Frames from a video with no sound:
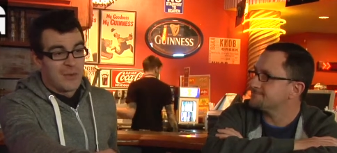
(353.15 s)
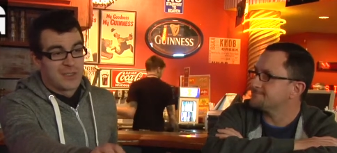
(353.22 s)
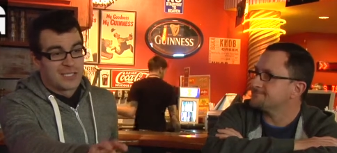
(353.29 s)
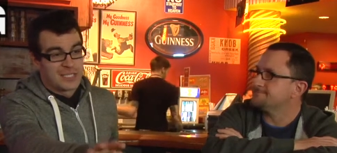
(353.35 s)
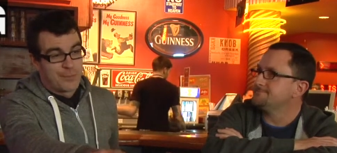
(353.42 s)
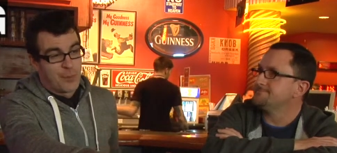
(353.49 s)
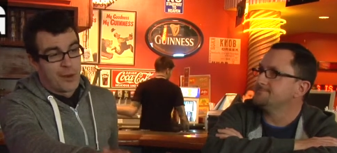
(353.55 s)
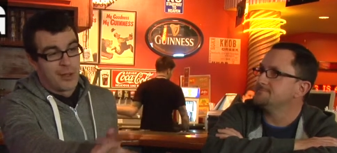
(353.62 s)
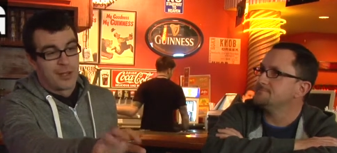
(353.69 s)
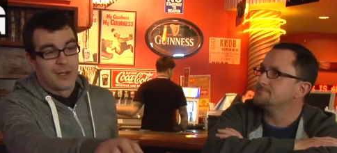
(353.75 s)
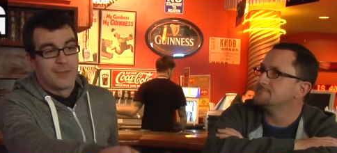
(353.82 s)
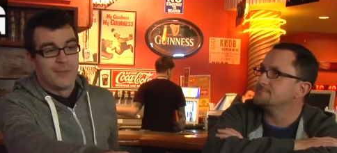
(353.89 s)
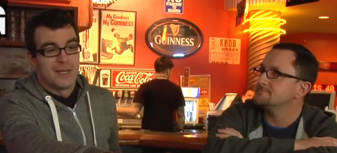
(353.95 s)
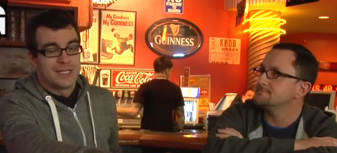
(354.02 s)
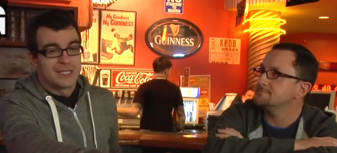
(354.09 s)
Speaker 1: won't spoil it
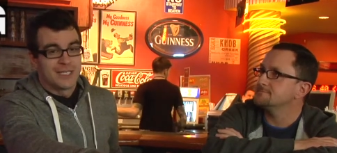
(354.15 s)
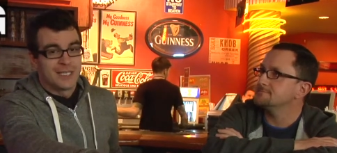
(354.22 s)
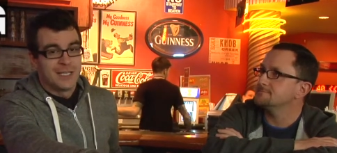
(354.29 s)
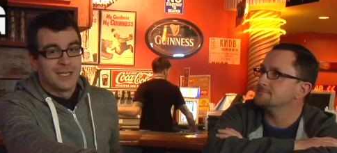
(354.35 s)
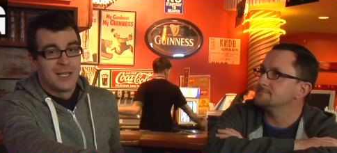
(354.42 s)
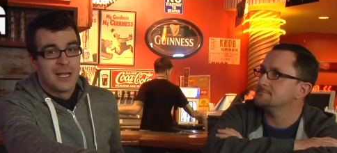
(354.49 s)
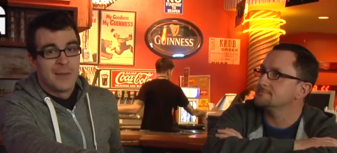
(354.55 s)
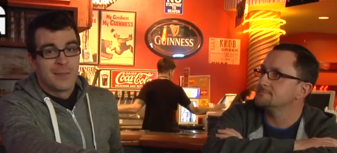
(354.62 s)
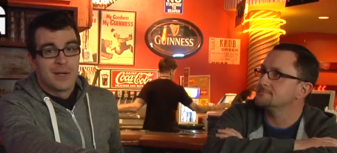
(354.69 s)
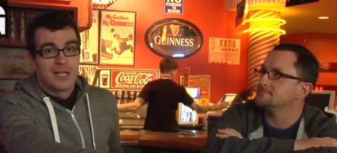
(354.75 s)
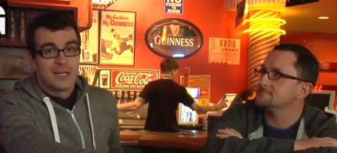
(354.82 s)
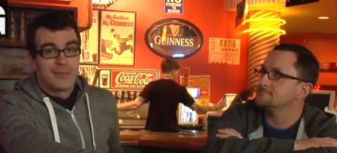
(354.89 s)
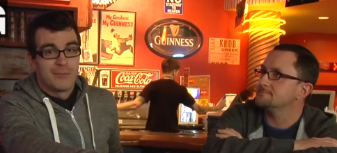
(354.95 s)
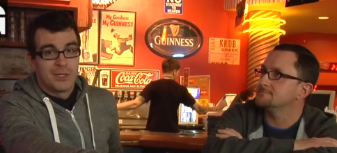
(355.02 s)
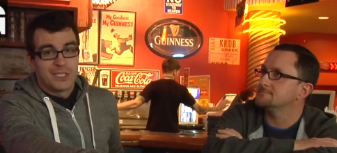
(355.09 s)
immensely,
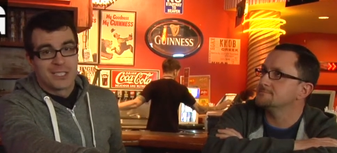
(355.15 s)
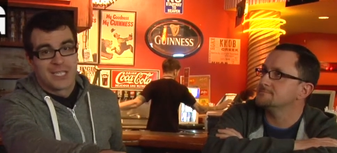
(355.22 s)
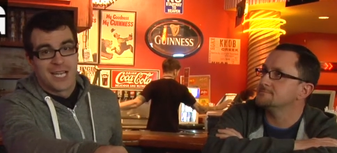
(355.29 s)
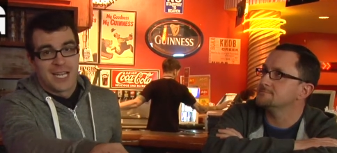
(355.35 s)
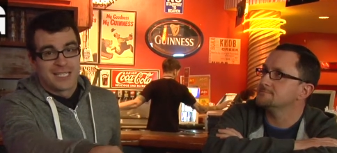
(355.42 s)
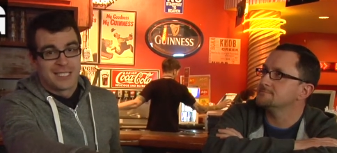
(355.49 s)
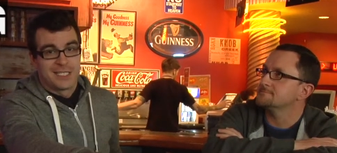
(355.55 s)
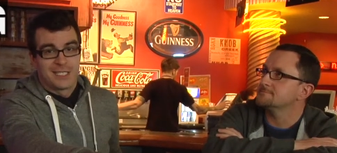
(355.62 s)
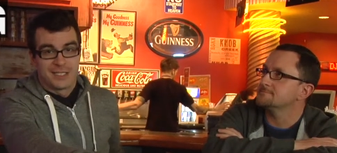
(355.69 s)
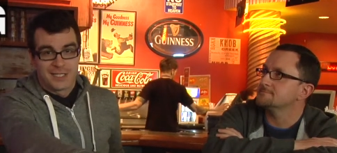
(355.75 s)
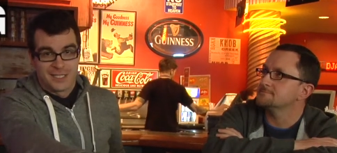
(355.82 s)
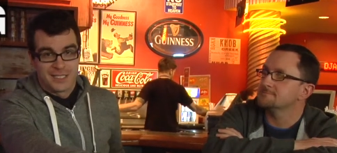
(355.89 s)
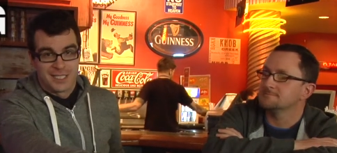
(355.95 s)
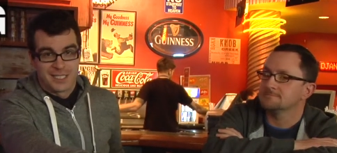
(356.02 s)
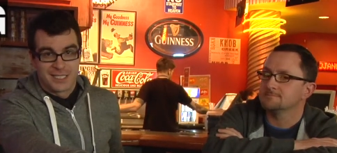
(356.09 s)
but Butch Cassidy and the
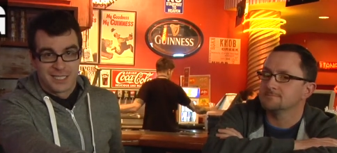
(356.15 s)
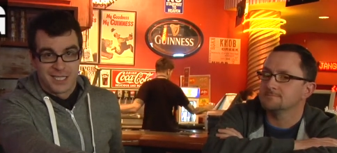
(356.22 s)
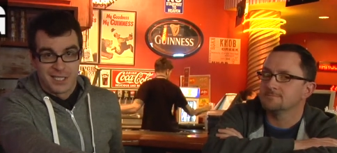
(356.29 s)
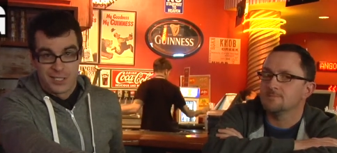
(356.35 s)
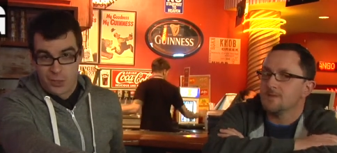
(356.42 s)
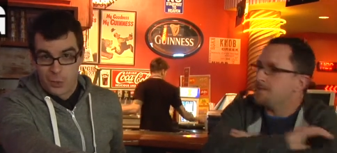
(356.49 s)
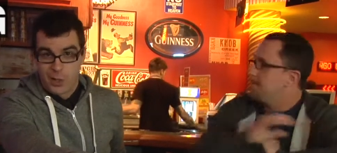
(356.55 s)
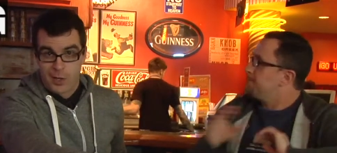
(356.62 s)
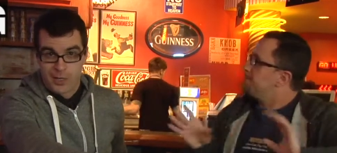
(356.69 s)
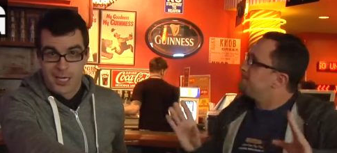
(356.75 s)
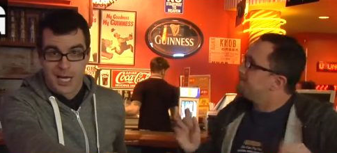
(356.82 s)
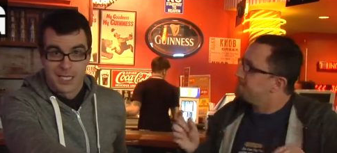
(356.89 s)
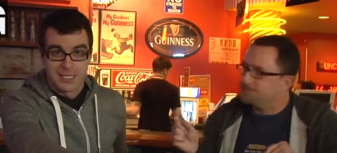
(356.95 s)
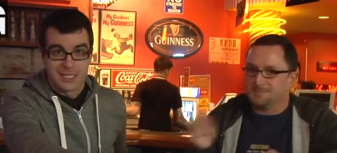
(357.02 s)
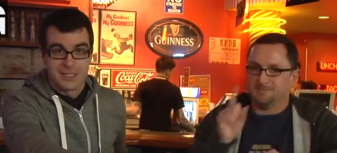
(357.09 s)
Sundance Kid, you are
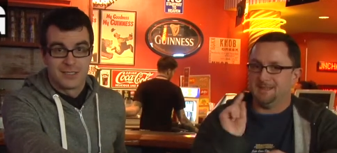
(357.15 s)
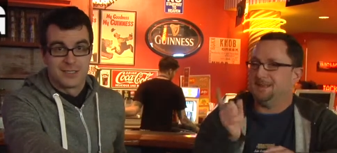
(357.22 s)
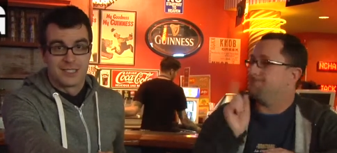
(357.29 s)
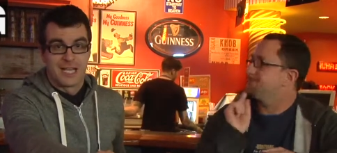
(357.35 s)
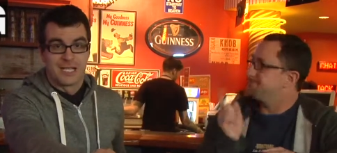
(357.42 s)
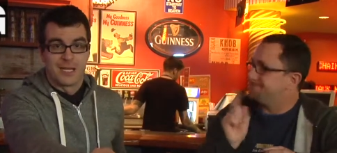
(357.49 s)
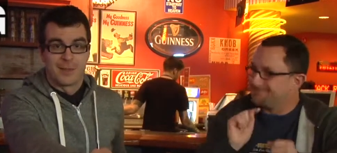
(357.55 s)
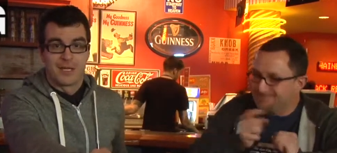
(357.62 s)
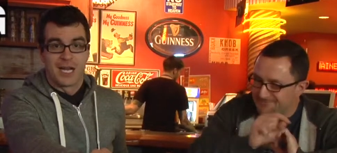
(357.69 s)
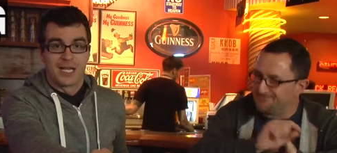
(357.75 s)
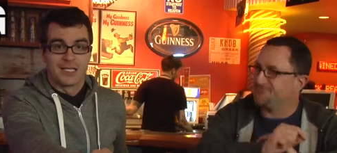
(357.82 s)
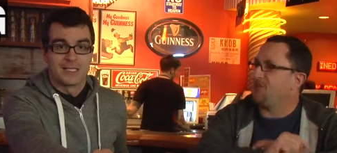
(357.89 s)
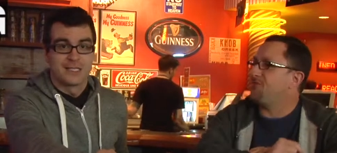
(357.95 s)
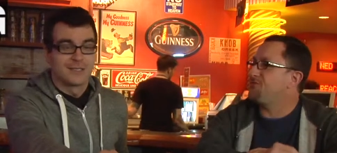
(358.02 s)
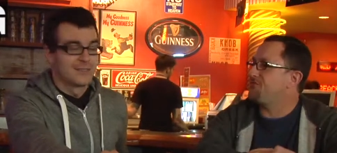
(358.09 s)
not. Yep. Stand up,
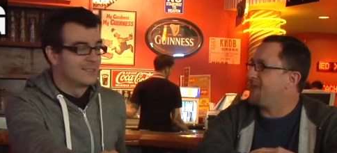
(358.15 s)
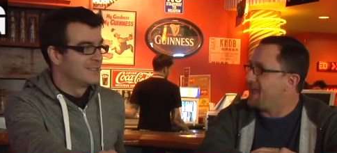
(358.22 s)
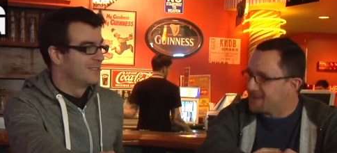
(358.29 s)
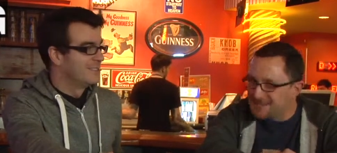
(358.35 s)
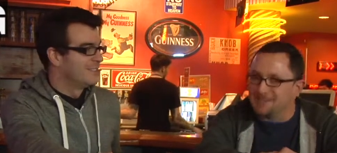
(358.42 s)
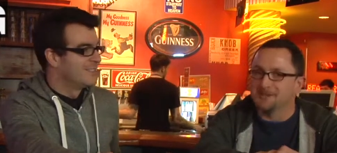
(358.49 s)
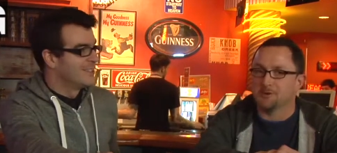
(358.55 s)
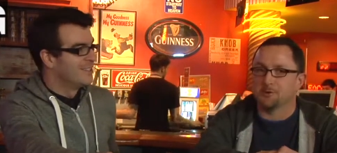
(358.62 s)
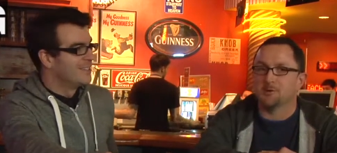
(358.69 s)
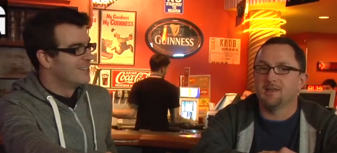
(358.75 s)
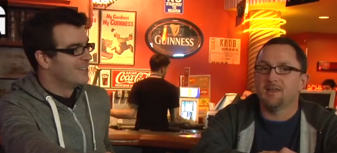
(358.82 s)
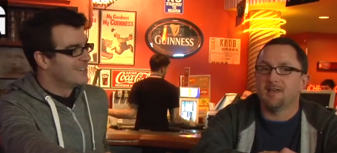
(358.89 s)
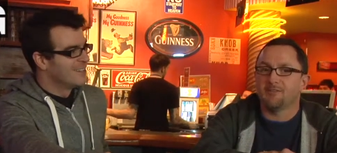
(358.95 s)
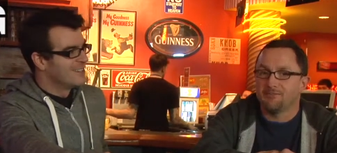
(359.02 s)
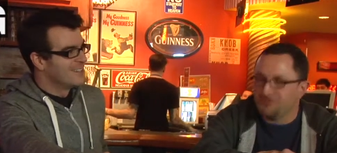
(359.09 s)
guys. Thank you.
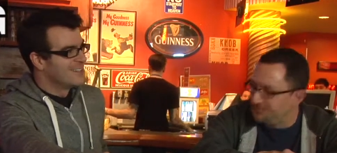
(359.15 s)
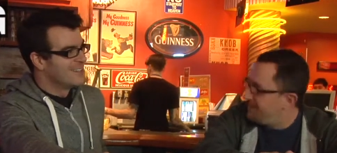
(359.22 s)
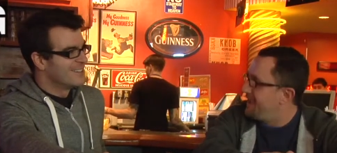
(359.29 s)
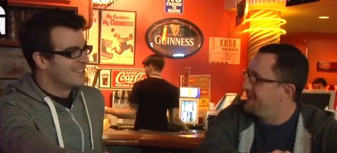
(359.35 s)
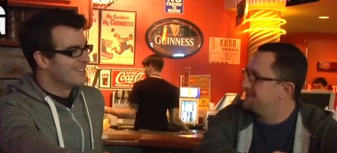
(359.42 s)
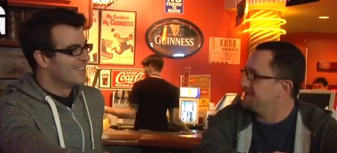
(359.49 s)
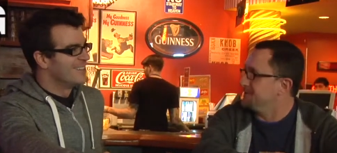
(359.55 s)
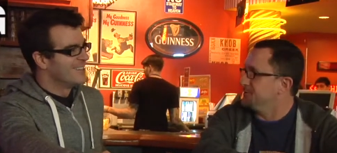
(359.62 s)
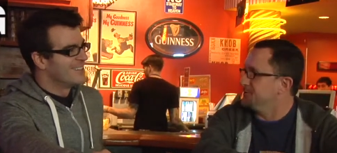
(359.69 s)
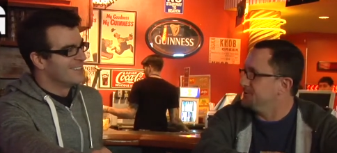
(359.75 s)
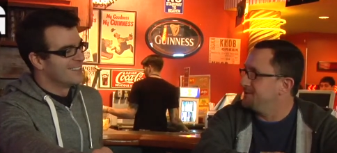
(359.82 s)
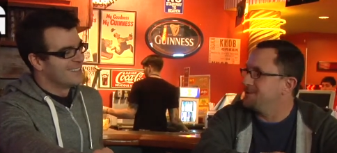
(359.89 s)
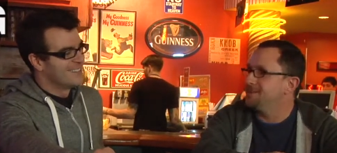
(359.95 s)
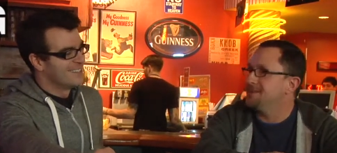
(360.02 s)
Speaker 2: Thank you.